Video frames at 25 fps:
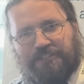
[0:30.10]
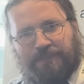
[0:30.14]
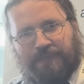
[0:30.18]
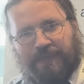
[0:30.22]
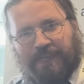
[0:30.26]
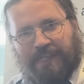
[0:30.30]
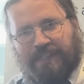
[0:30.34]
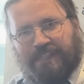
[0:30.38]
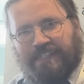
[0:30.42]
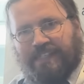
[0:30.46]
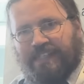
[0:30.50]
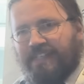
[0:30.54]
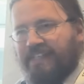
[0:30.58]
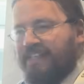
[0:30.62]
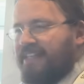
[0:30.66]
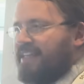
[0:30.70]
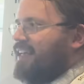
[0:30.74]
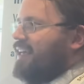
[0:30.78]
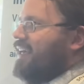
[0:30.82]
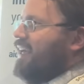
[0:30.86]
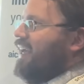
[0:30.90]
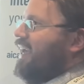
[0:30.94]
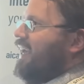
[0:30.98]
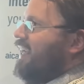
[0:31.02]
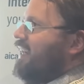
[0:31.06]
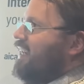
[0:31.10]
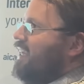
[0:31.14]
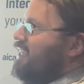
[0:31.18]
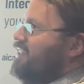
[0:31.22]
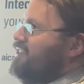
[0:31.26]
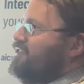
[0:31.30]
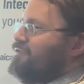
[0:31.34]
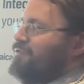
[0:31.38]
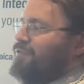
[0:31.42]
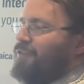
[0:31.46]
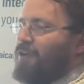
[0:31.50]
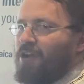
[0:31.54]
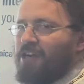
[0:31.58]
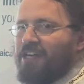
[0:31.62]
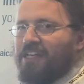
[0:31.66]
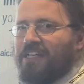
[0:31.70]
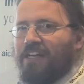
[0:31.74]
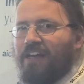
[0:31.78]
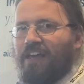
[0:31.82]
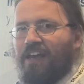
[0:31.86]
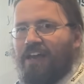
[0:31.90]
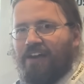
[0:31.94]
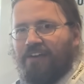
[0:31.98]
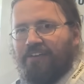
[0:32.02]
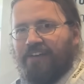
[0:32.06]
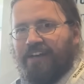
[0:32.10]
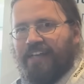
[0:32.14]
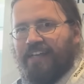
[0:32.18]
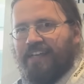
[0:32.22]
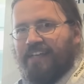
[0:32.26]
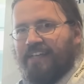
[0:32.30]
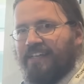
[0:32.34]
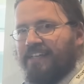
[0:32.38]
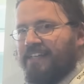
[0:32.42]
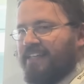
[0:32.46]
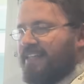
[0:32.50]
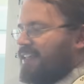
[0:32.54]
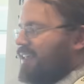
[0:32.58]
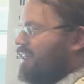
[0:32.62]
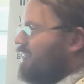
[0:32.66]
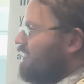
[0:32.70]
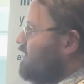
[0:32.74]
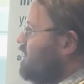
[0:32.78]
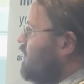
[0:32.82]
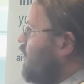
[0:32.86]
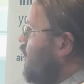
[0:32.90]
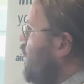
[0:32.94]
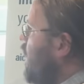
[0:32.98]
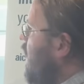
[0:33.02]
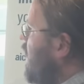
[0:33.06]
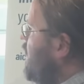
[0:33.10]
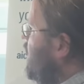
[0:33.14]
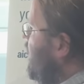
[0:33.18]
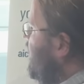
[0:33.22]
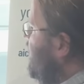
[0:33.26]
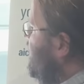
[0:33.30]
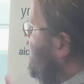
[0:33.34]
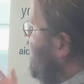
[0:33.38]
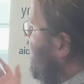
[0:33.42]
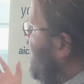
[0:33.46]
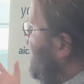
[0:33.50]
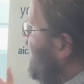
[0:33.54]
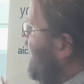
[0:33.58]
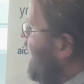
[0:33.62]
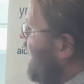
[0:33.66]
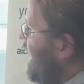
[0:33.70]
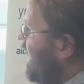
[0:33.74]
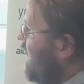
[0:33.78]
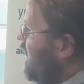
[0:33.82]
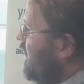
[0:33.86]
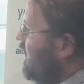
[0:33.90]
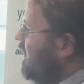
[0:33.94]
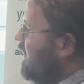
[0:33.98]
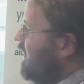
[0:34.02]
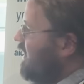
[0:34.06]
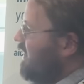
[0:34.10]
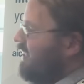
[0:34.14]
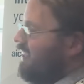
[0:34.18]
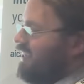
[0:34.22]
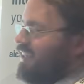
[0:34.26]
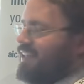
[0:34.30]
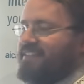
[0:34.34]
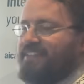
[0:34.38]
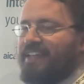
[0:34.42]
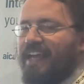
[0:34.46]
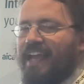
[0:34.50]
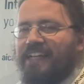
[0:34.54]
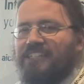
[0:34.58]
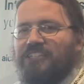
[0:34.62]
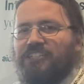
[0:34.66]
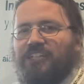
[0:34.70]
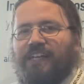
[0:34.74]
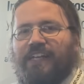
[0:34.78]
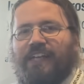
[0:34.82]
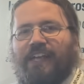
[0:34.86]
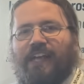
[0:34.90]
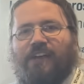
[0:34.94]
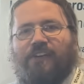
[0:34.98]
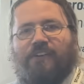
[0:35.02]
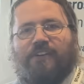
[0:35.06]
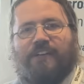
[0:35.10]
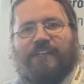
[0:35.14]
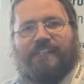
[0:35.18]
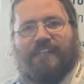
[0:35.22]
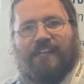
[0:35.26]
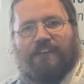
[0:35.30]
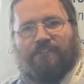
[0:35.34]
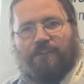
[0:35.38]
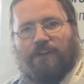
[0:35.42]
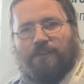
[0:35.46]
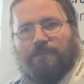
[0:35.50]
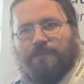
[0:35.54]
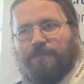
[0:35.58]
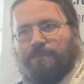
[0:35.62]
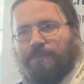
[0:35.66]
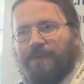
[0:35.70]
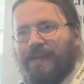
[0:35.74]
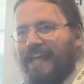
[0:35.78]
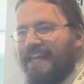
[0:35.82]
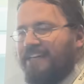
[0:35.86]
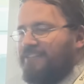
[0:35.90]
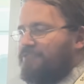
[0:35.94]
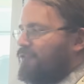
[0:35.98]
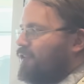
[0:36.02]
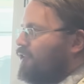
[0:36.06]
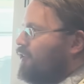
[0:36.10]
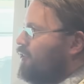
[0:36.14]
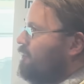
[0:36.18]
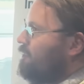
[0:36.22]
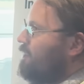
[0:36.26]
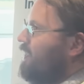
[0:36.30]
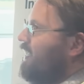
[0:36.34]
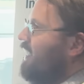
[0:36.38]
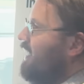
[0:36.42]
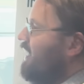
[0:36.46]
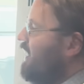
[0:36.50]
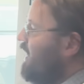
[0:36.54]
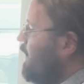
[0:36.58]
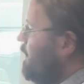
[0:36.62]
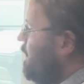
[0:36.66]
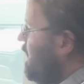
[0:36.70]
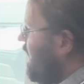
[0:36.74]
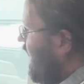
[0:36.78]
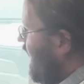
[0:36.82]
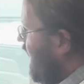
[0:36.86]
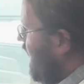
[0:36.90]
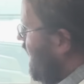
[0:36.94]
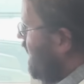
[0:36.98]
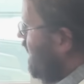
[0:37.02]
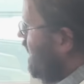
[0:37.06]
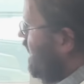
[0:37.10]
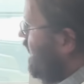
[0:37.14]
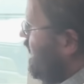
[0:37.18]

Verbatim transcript: Suite in its full glory. So what we see here is actually our DevOps platform, EDP,